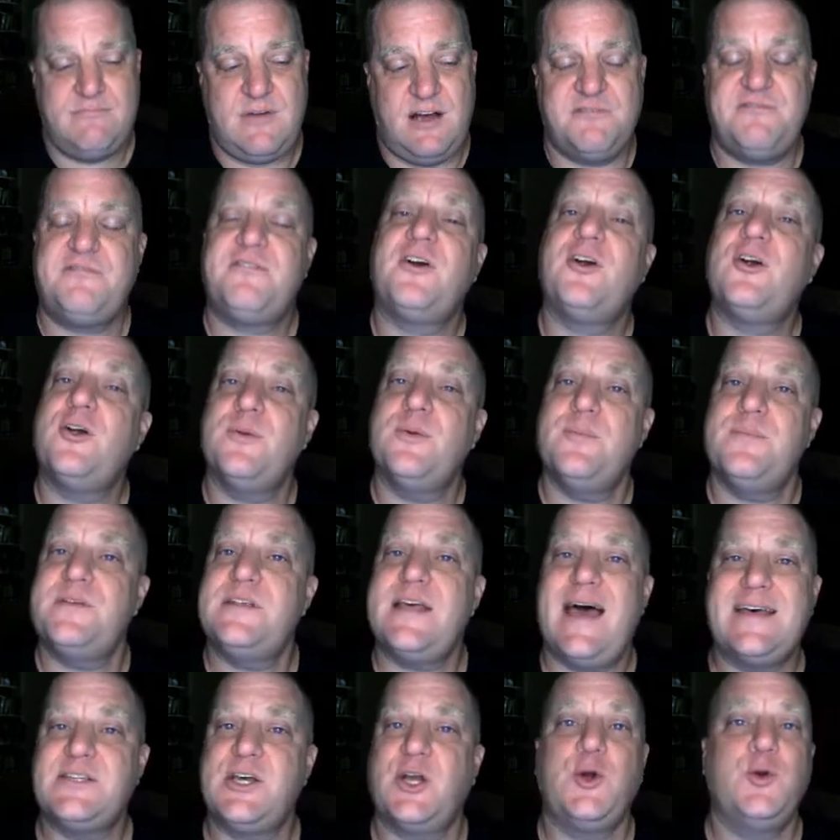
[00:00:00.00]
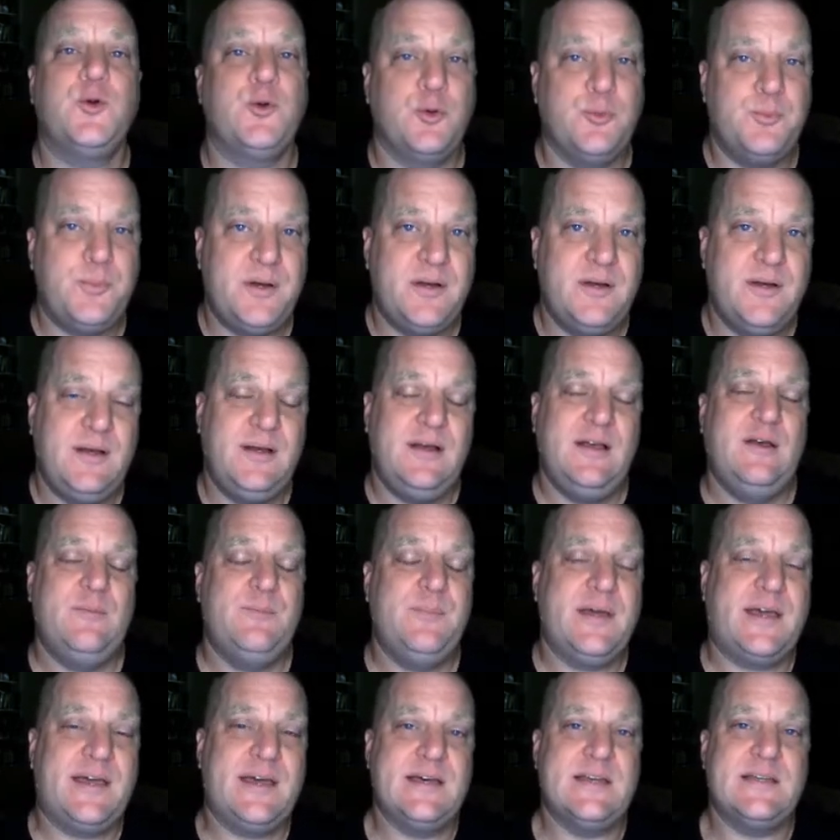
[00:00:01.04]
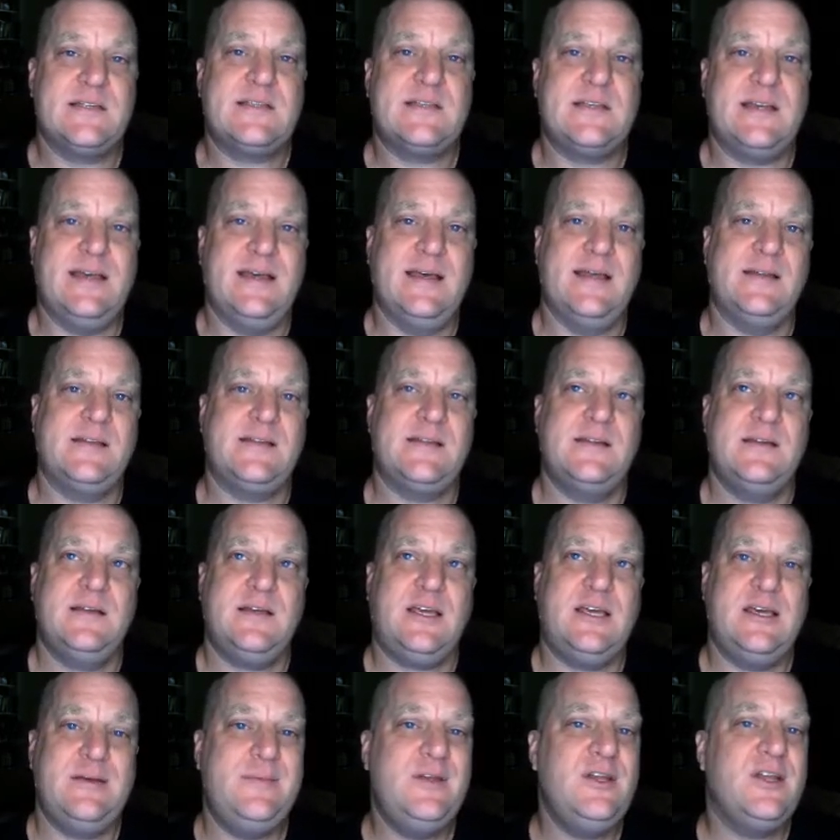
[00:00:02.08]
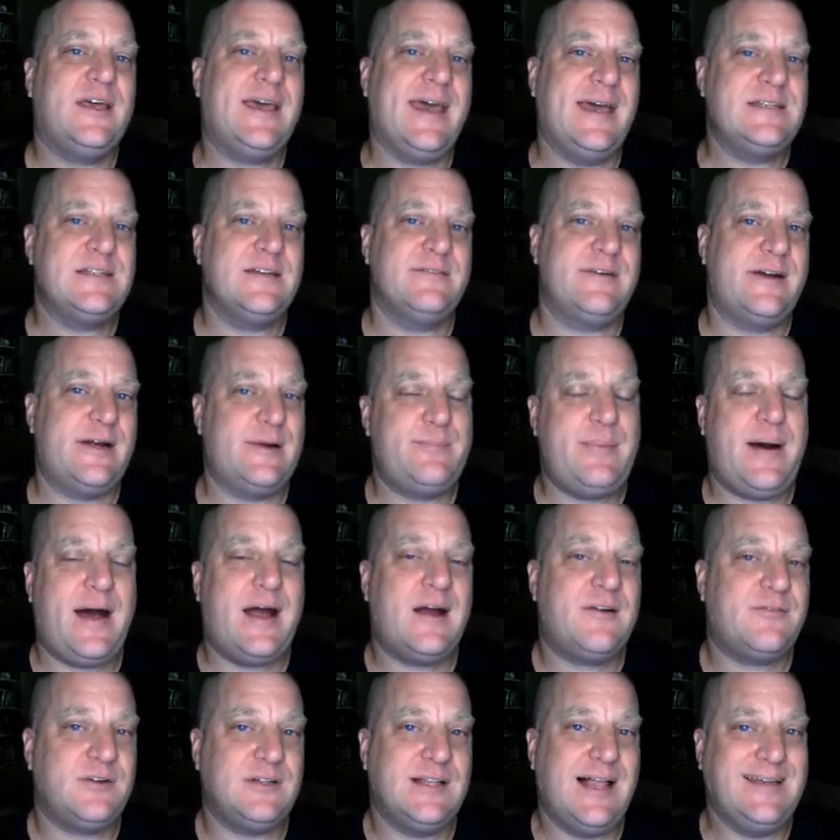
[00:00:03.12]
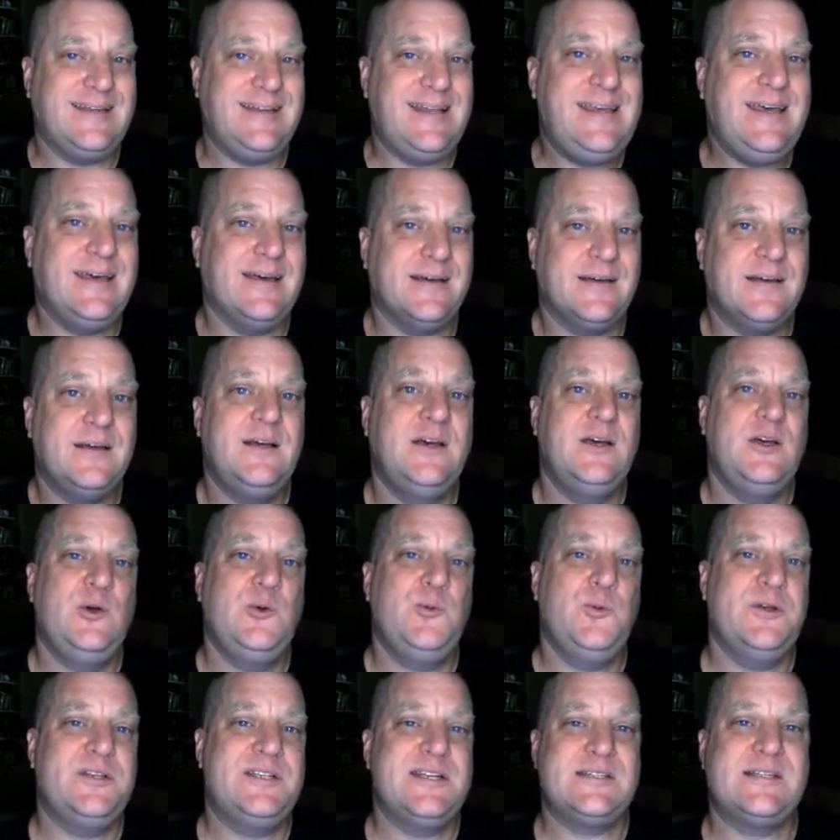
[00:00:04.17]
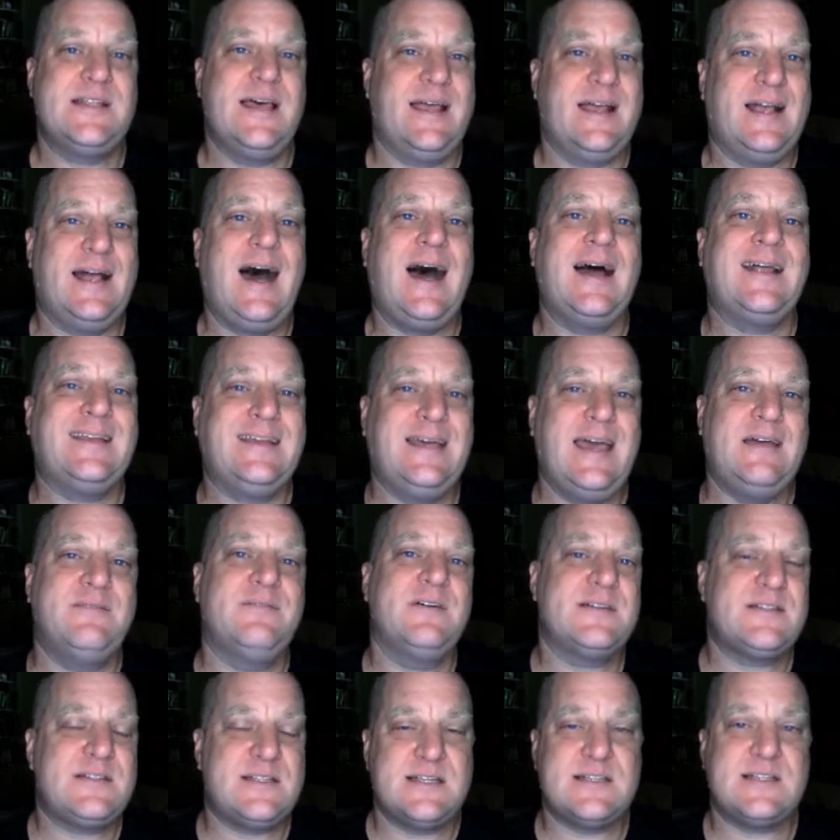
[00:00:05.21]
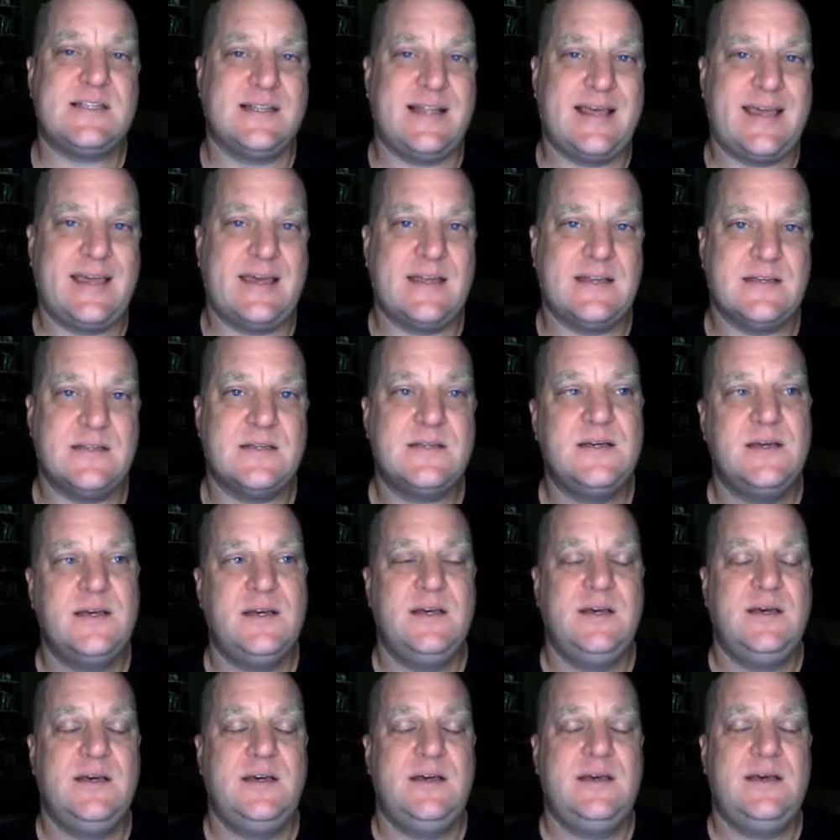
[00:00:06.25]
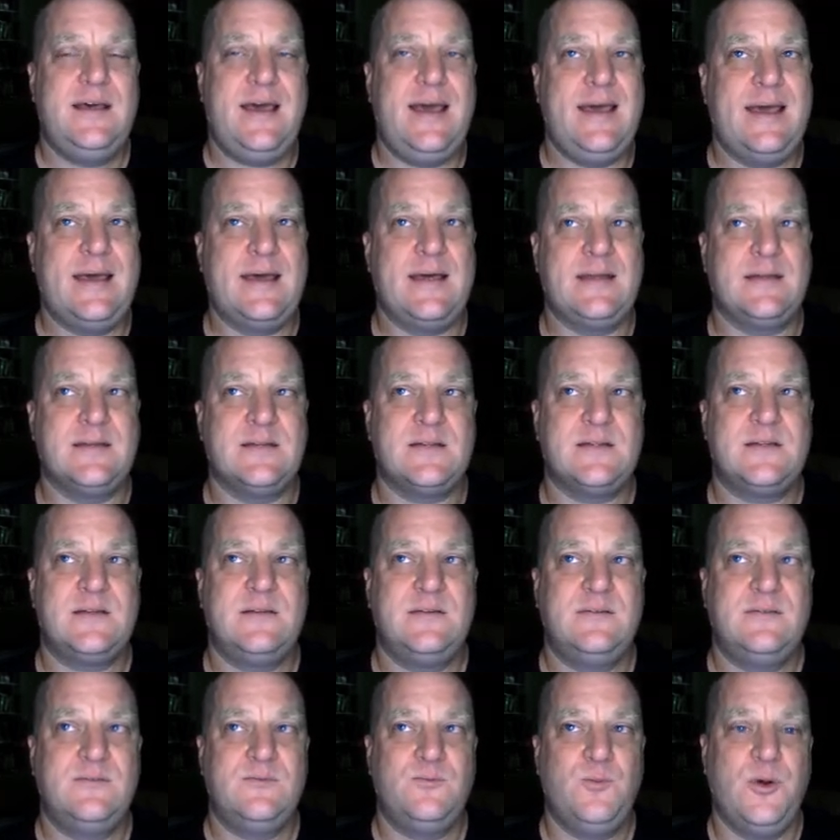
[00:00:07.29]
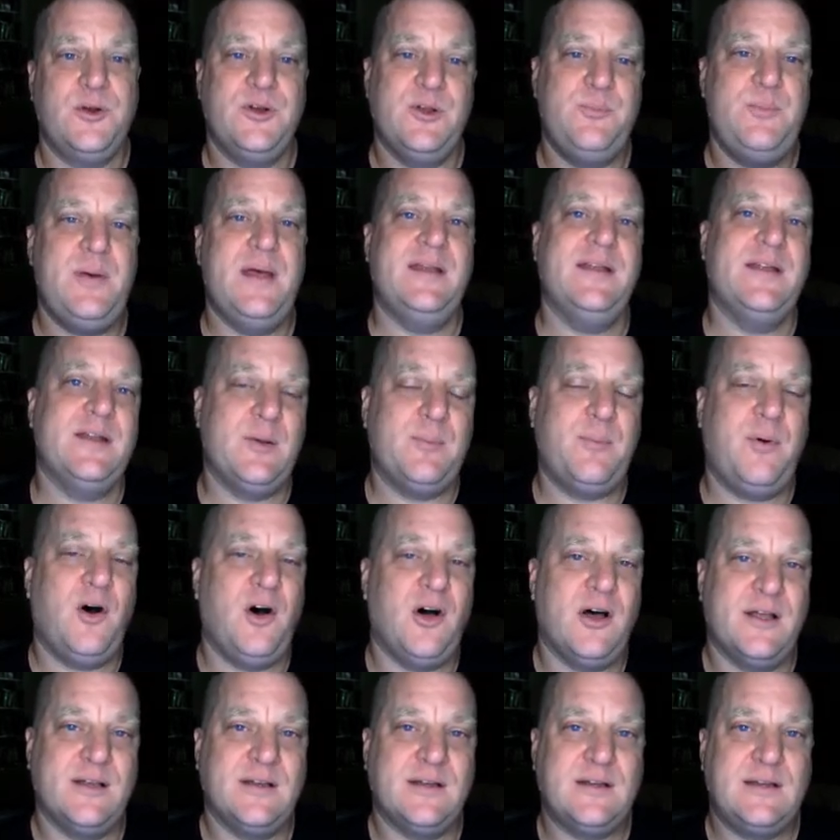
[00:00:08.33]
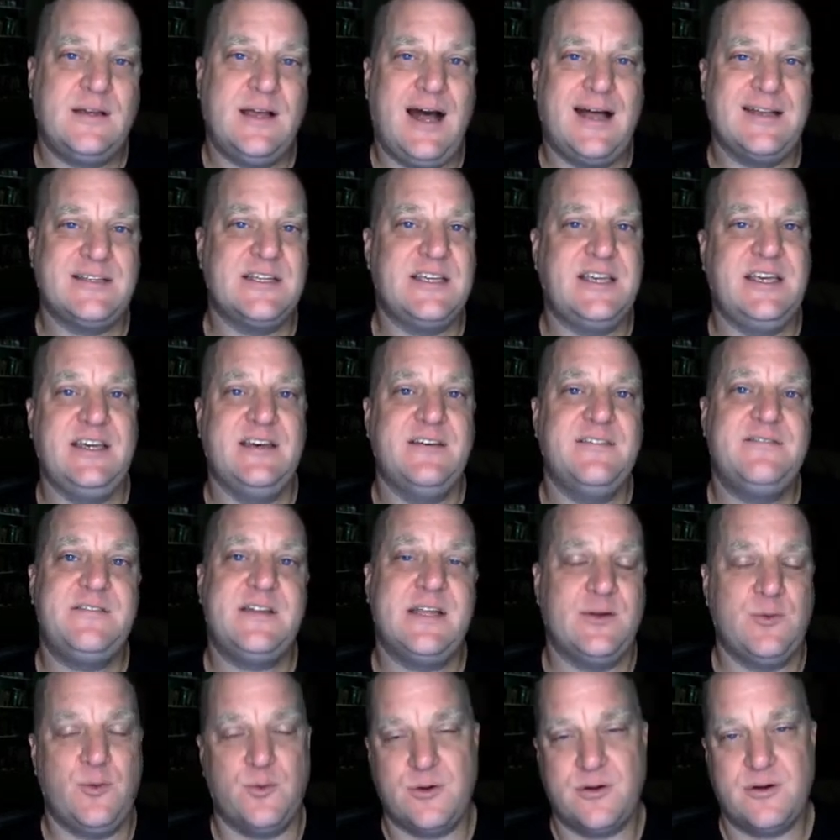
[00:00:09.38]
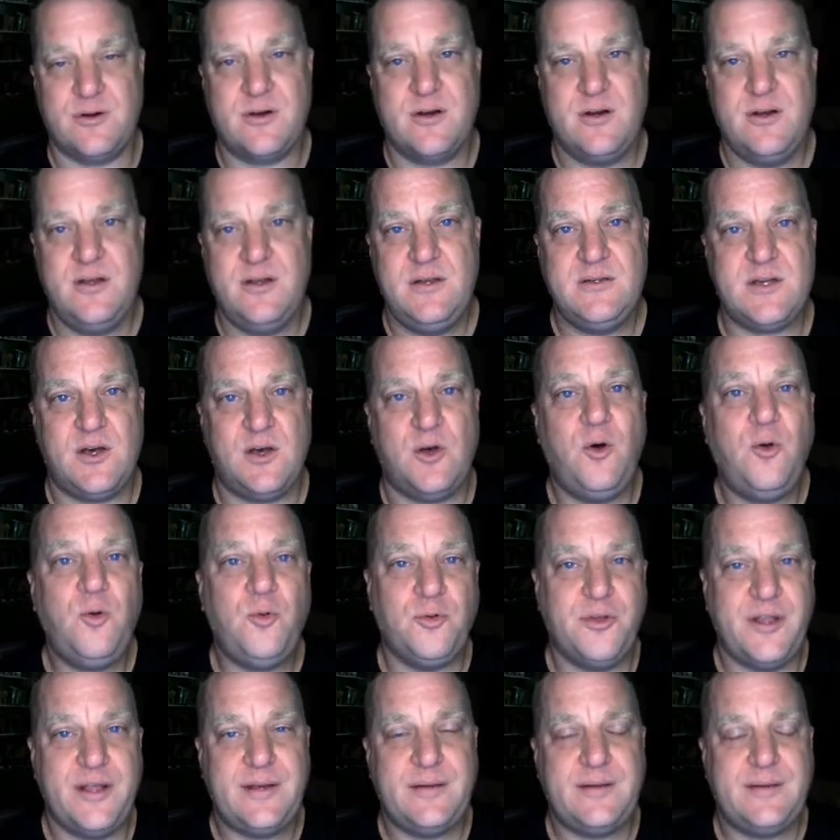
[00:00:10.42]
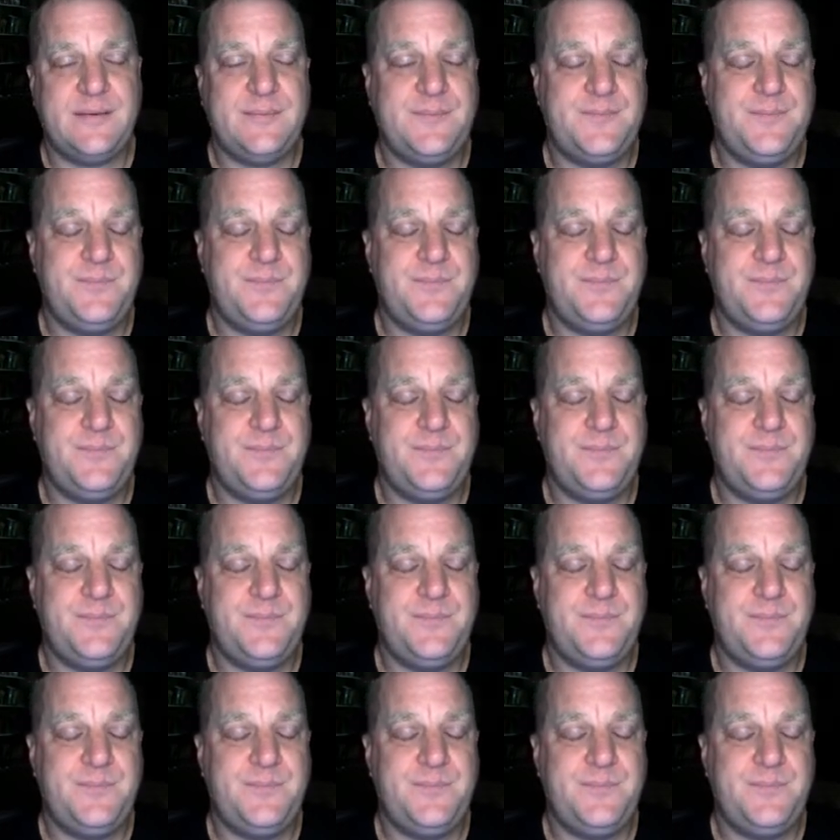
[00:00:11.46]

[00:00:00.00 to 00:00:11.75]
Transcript: affirmed as a group because it communicates a very powerful idea, which is that God gave us this land and we're dependent upon God's gift in order to hold it.